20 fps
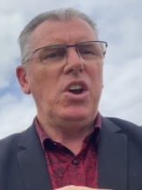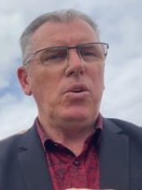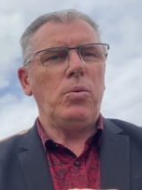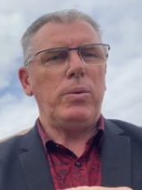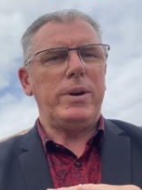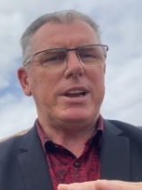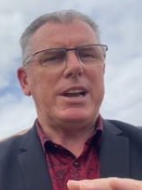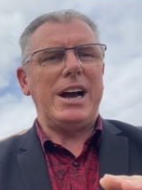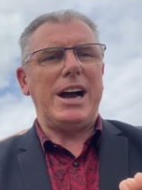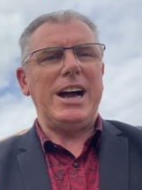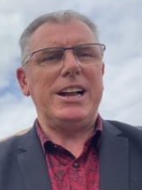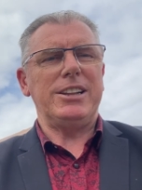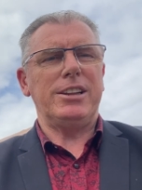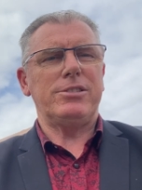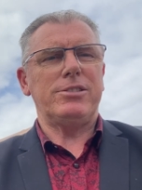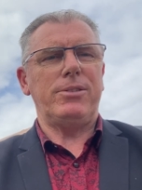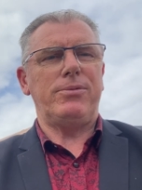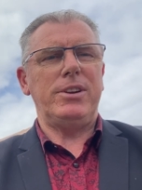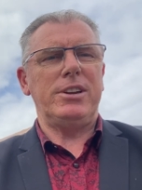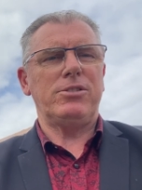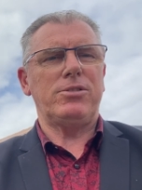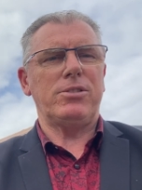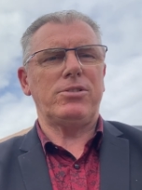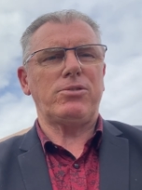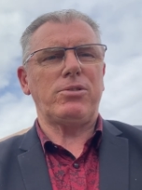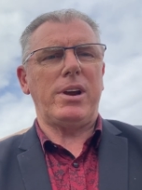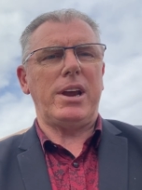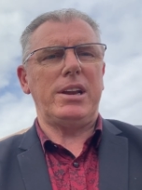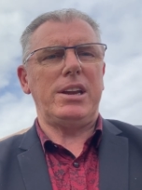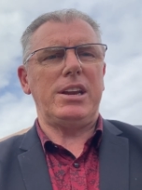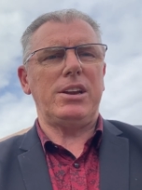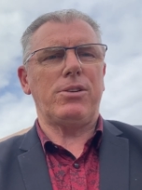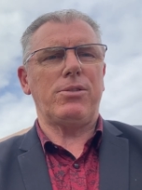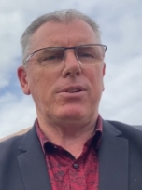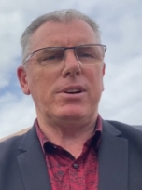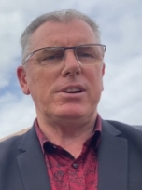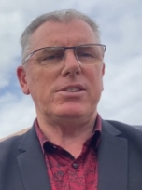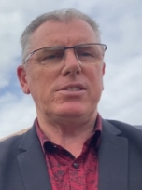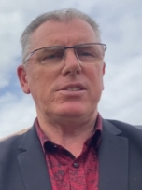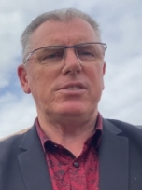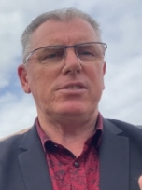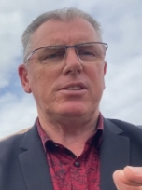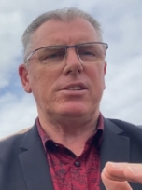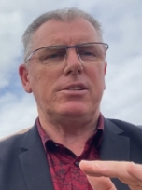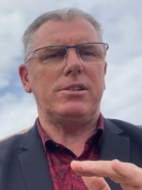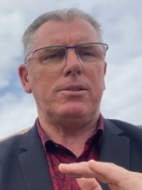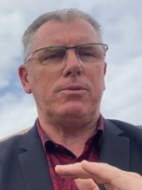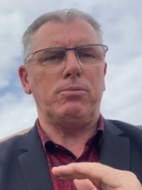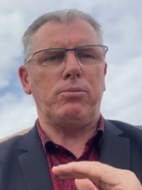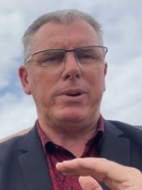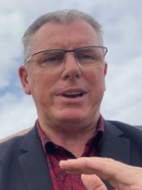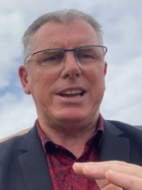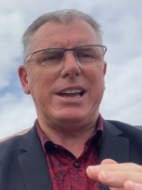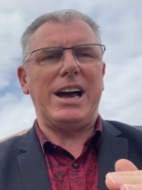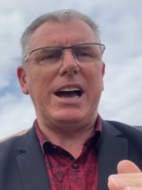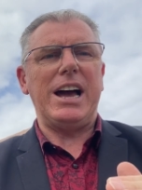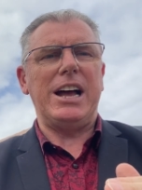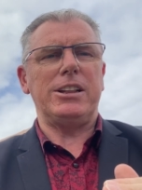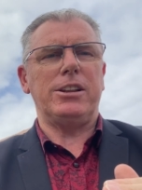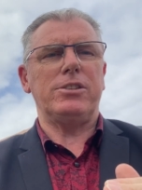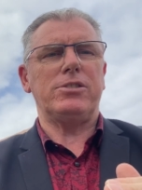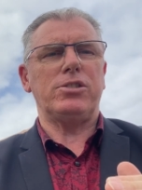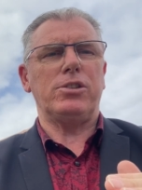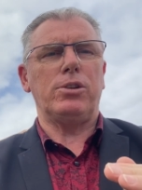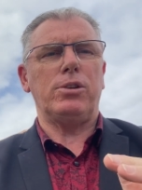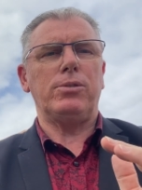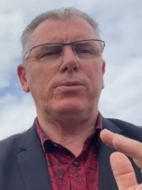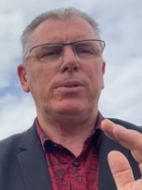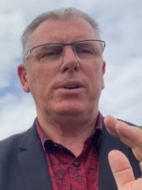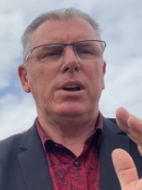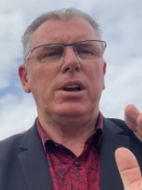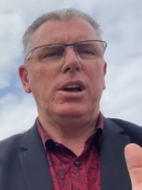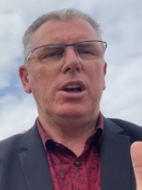regardless of interest rate increases and regardless of